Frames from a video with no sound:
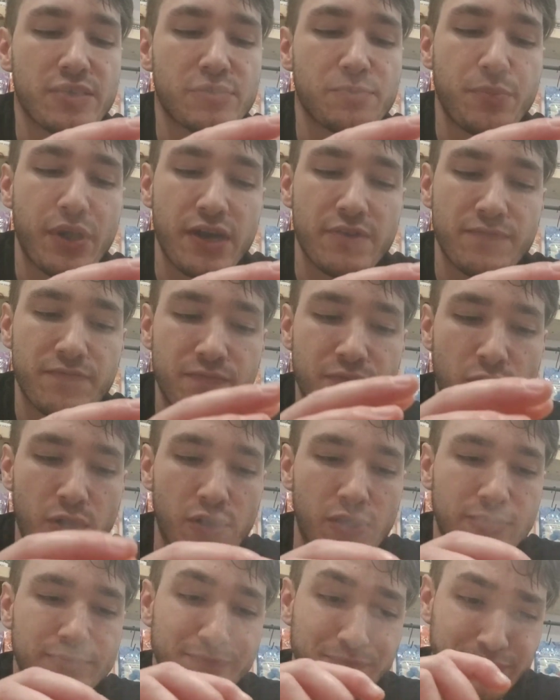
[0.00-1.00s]
by
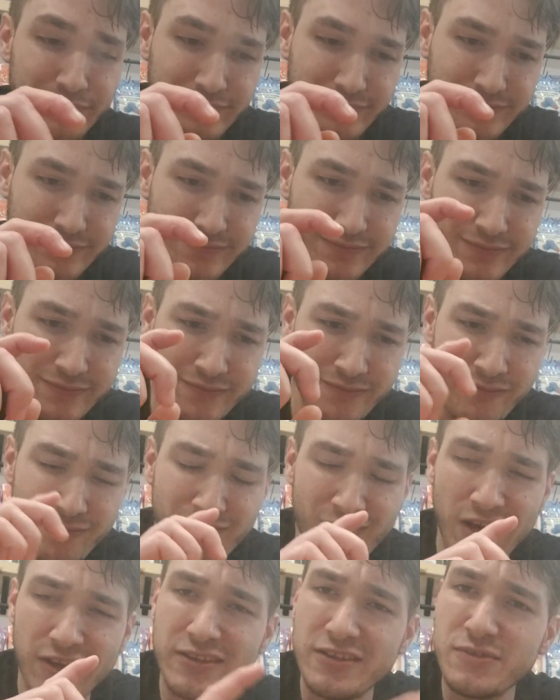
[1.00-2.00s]
far.
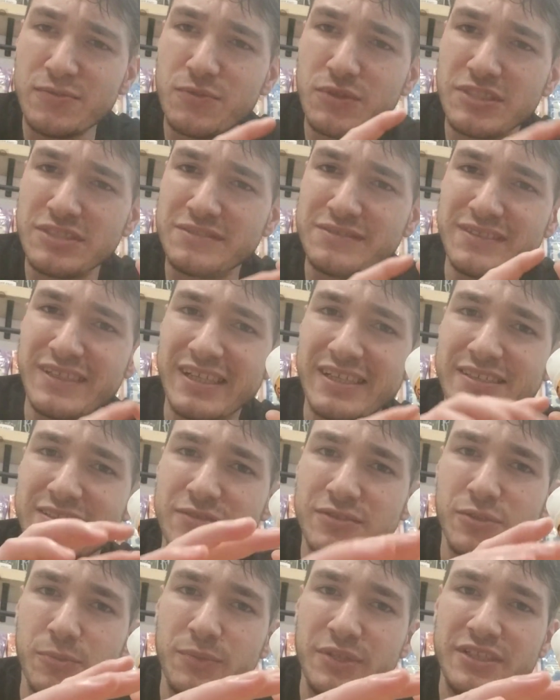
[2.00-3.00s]
This one is a
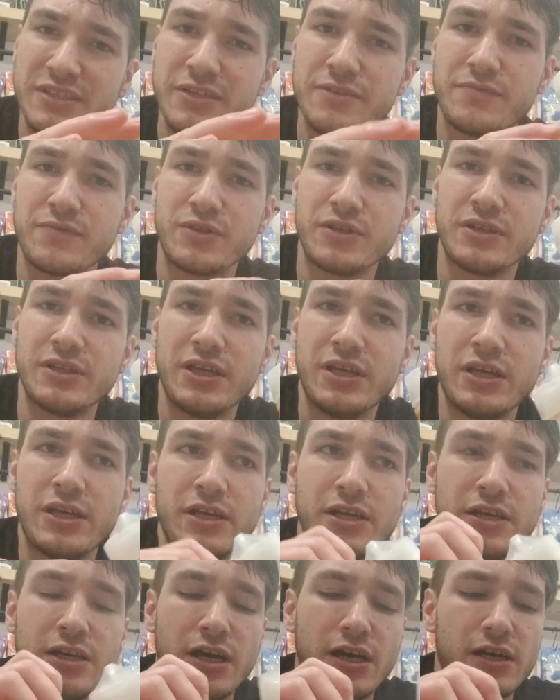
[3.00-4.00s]
little bit different.
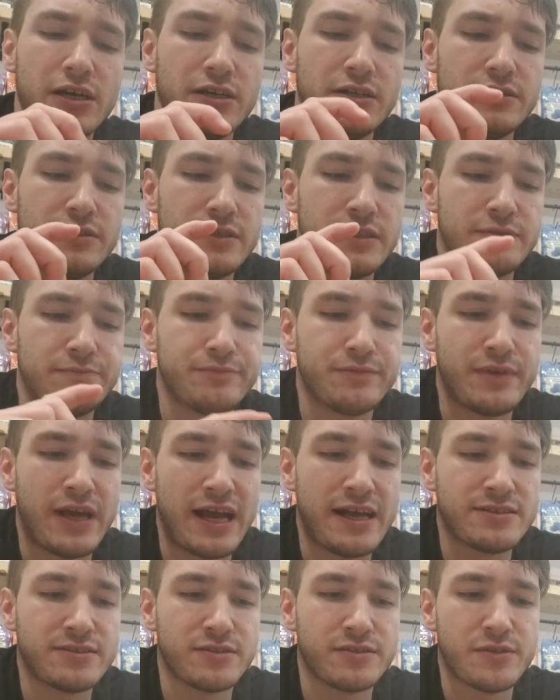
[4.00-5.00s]
Uh, it
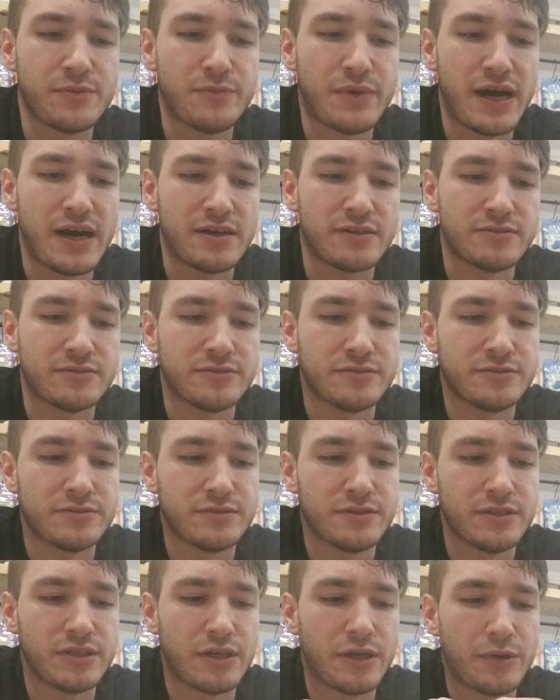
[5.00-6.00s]
has on the bottle,
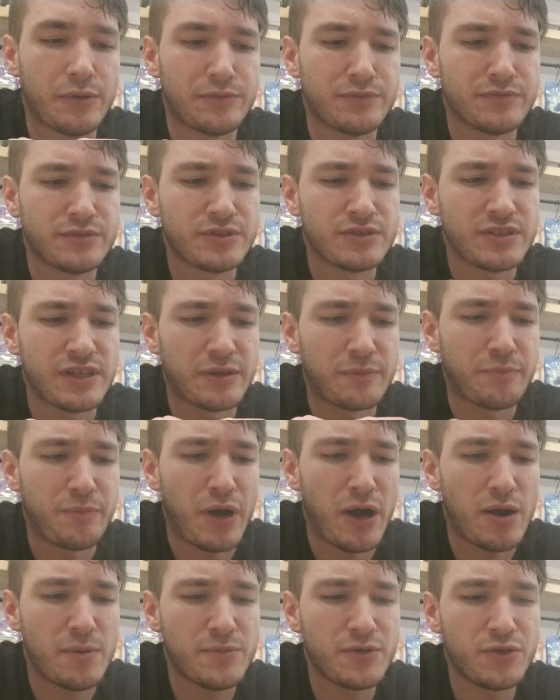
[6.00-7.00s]
uh, looks like
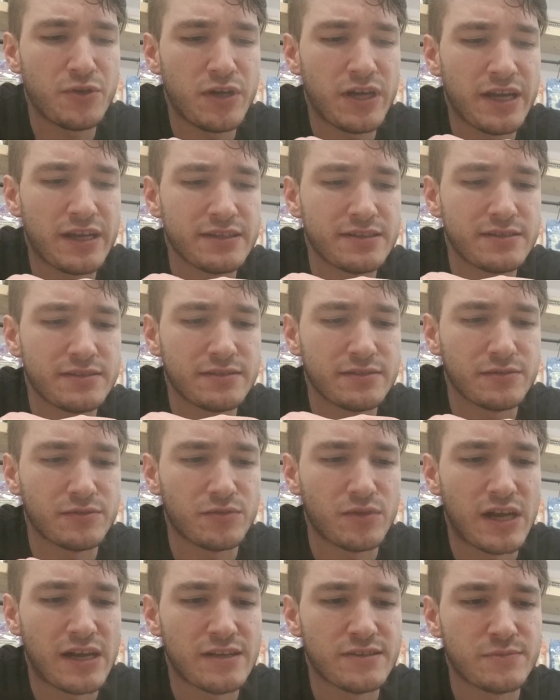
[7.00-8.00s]
pomegranate,
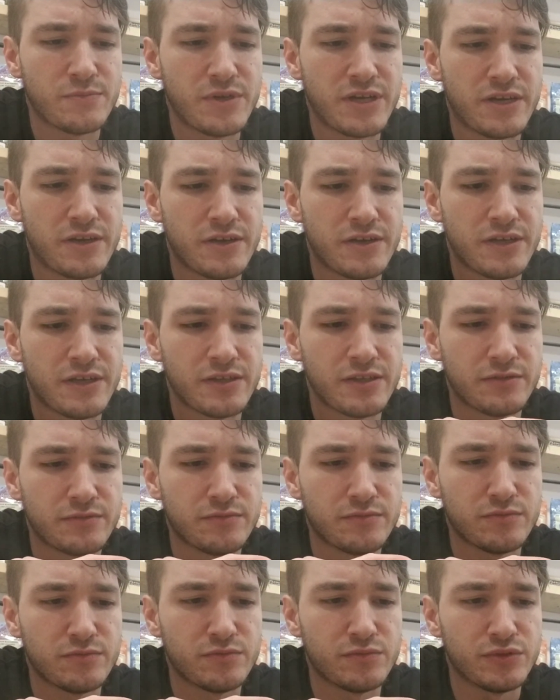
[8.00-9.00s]
raspberry,
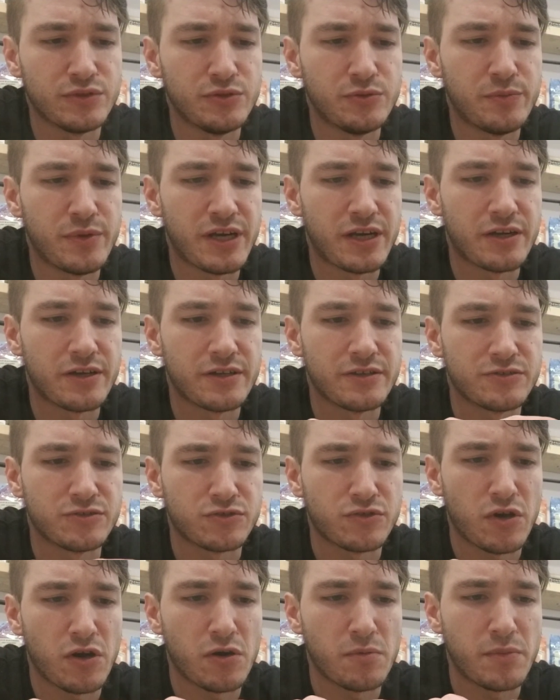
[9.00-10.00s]
blueberry,
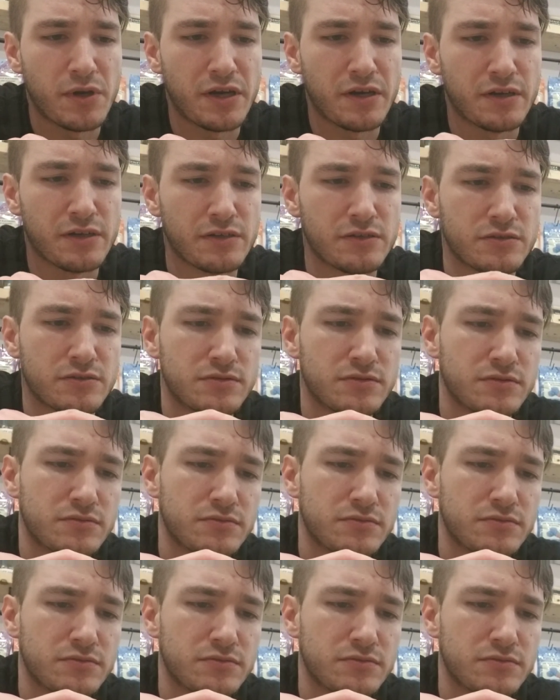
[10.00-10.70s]
strawberries,